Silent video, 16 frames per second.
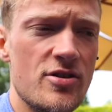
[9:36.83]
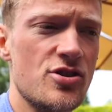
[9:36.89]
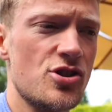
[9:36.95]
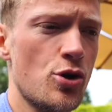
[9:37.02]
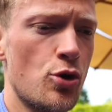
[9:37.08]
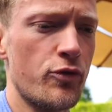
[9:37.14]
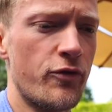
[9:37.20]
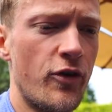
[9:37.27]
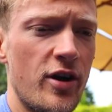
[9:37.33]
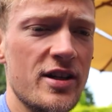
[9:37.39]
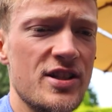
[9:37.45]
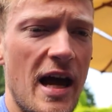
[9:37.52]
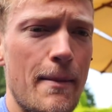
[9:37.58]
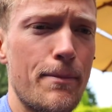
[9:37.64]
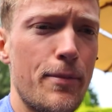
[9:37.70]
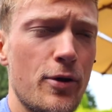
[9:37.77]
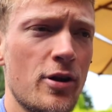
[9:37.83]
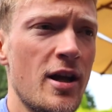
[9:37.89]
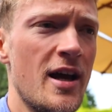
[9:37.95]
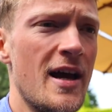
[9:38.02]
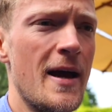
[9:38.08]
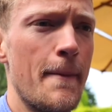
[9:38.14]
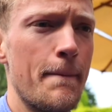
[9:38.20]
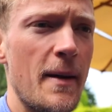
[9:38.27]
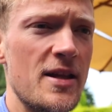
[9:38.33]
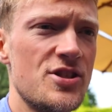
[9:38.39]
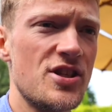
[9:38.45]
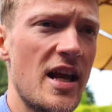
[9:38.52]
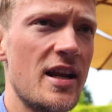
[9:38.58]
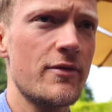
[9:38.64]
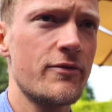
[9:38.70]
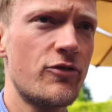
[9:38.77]
So for example,
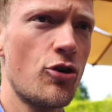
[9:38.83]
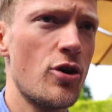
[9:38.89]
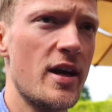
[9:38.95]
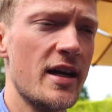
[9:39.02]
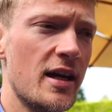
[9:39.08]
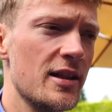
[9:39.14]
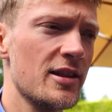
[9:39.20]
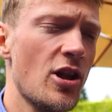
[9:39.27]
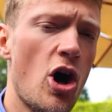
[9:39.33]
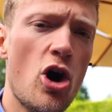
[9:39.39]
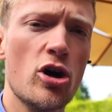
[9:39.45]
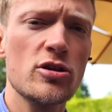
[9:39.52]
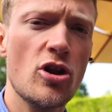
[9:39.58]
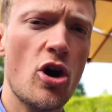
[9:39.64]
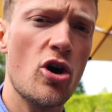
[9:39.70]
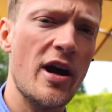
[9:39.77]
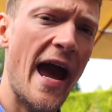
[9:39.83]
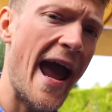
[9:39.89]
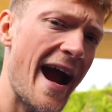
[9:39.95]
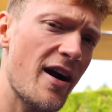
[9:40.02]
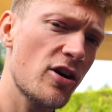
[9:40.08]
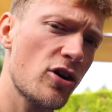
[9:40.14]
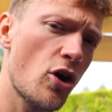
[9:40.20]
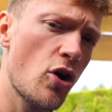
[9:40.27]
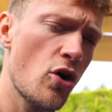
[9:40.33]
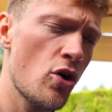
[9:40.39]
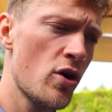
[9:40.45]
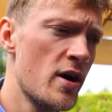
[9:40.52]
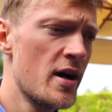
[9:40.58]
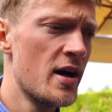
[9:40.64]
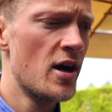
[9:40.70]
instead of doing a long ergo